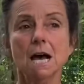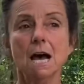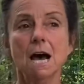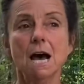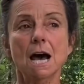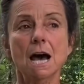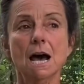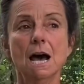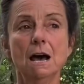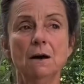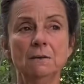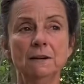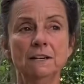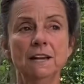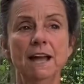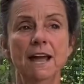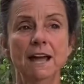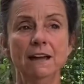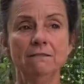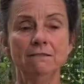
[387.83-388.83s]
I would
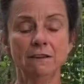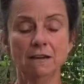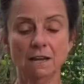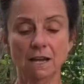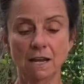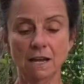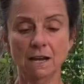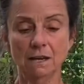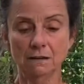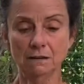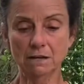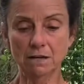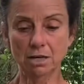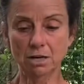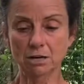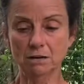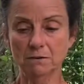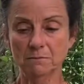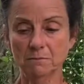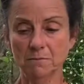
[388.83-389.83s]
advocate,
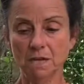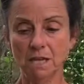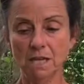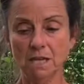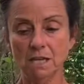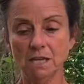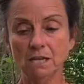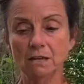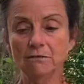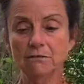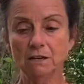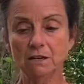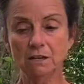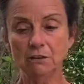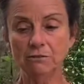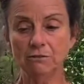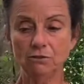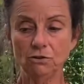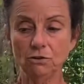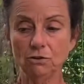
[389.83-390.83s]
even
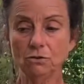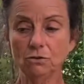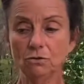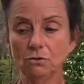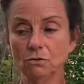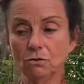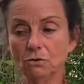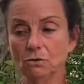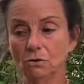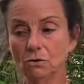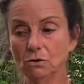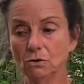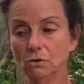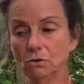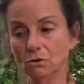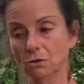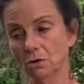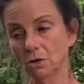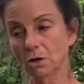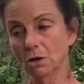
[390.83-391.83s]
if you
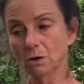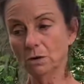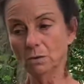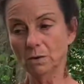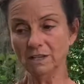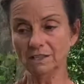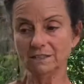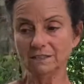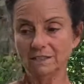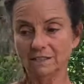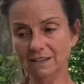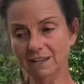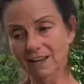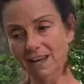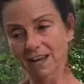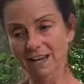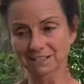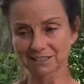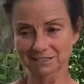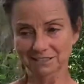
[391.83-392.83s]
go into
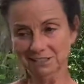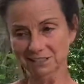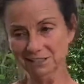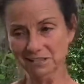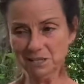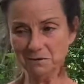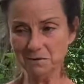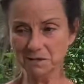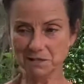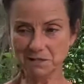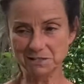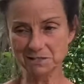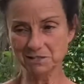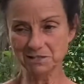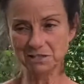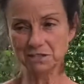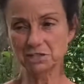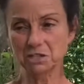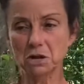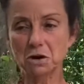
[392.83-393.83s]
ecstasy because there's
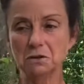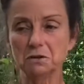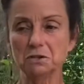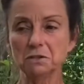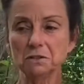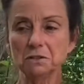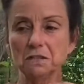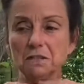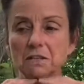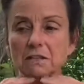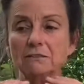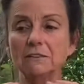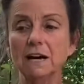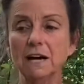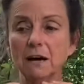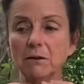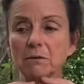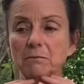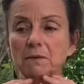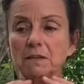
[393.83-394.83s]
a song you love,
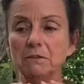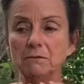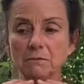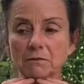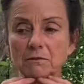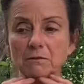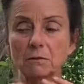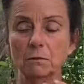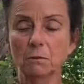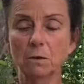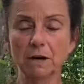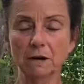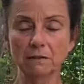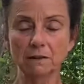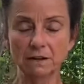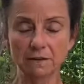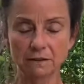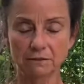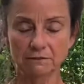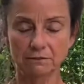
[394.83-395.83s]
I would be
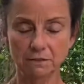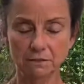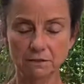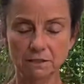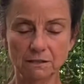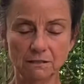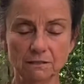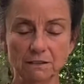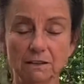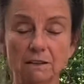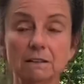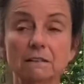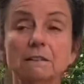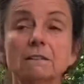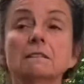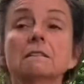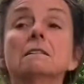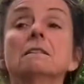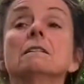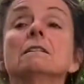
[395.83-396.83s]
wary of doing
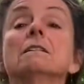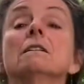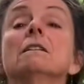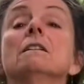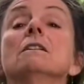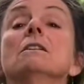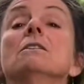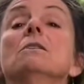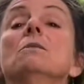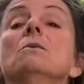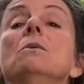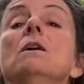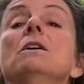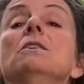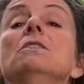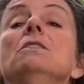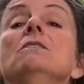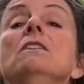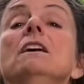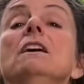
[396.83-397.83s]
this while
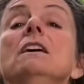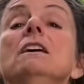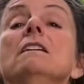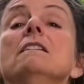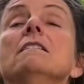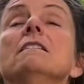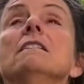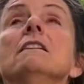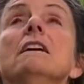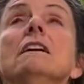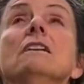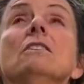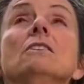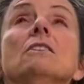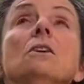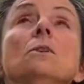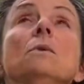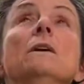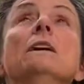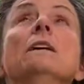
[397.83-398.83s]
you dance and
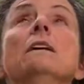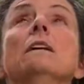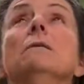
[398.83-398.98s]
going up